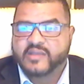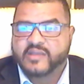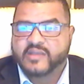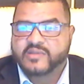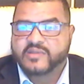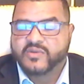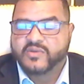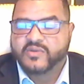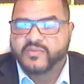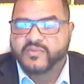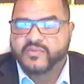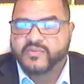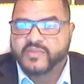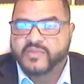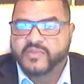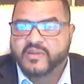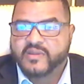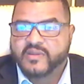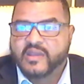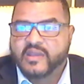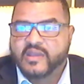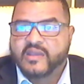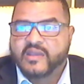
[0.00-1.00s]
And so
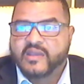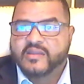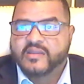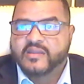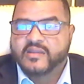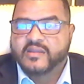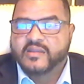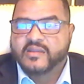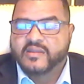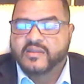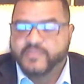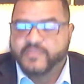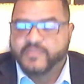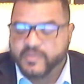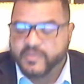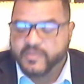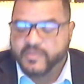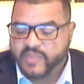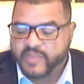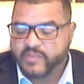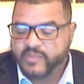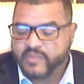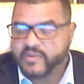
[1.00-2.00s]

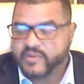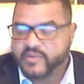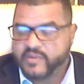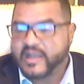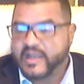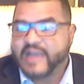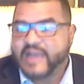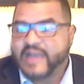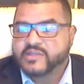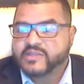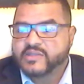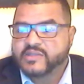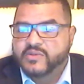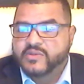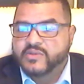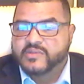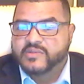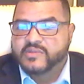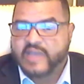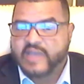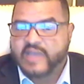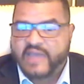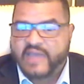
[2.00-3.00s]
the people that I
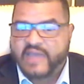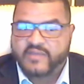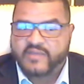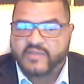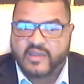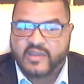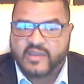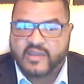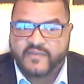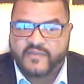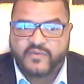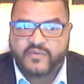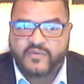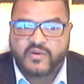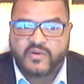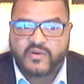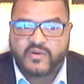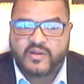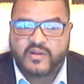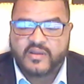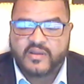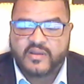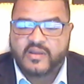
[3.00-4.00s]
choose to advocate
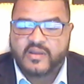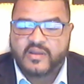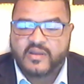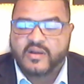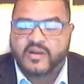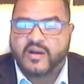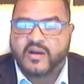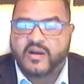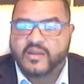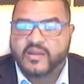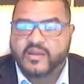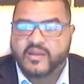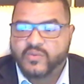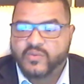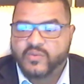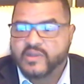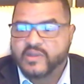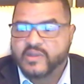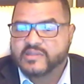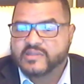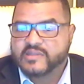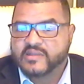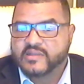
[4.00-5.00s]
for are the
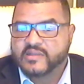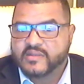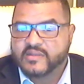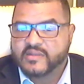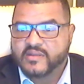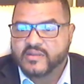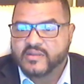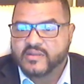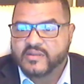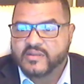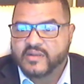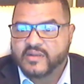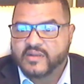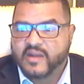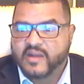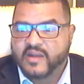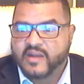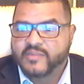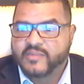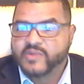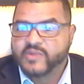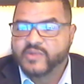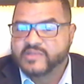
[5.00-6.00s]
ones that
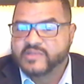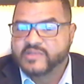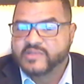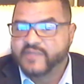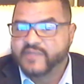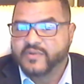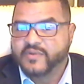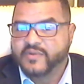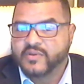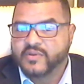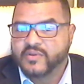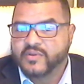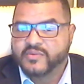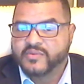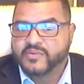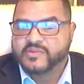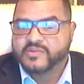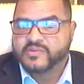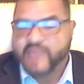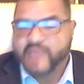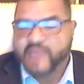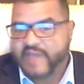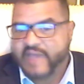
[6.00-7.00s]
are the most
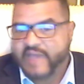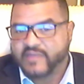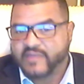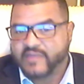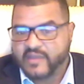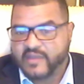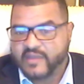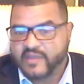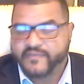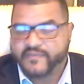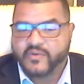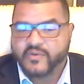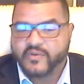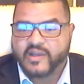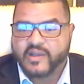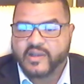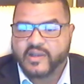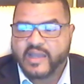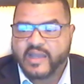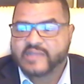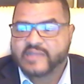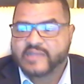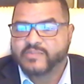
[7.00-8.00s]
difficult to advocate for.
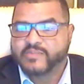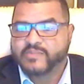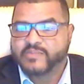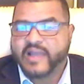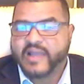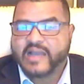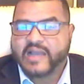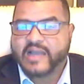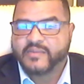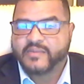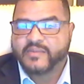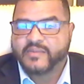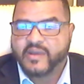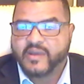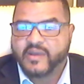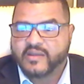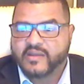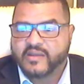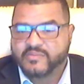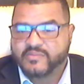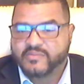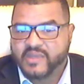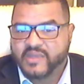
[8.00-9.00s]
And that is Black
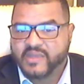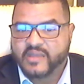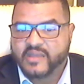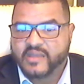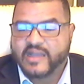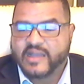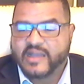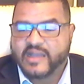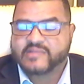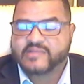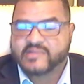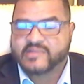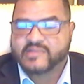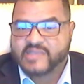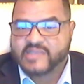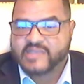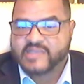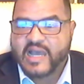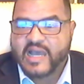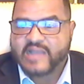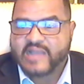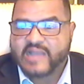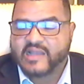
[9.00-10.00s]
American men. That's the
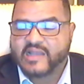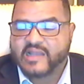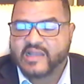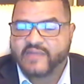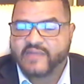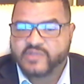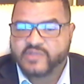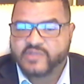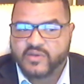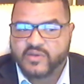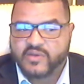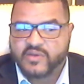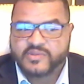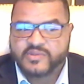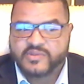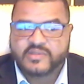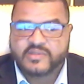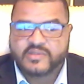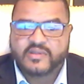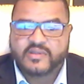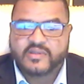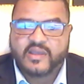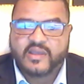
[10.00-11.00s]
side that I've
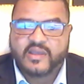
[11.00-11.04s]
chosen.